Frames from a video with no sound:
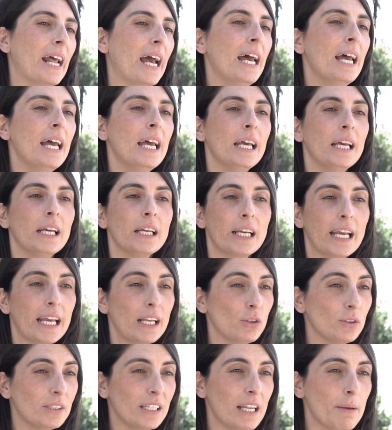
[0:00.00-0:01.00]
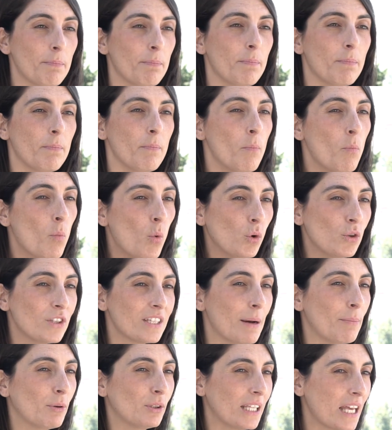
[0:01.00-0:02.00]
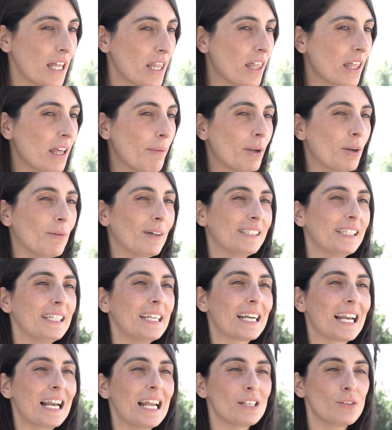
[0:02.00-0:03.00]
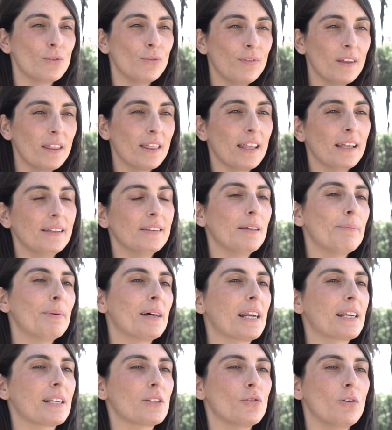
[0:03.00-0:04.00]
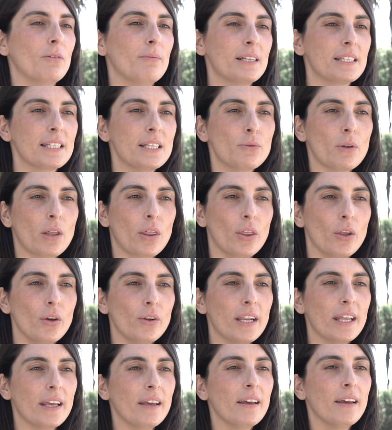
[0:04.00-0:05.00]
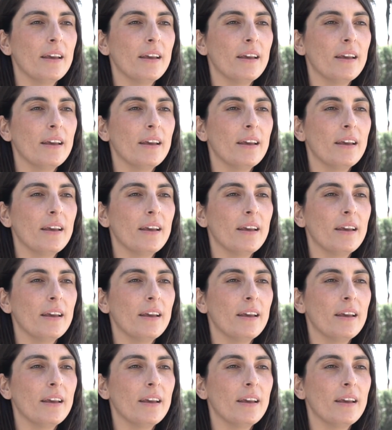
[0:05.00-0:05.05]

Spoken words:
It's a type of built-in flash that isn't so powerful,